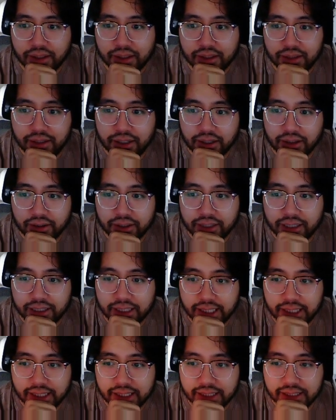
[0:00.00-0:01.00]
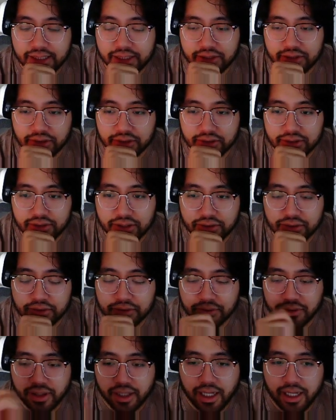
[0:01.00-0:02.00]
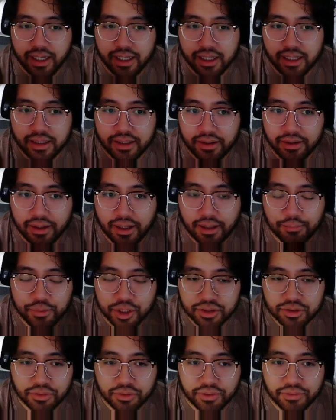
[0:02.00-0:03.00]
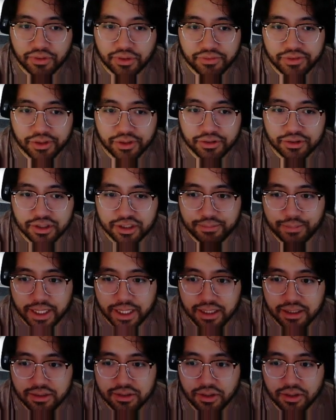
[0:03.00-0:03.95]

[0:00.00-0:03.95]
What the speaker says: There is starts with 8 and then +3 for every other suspended.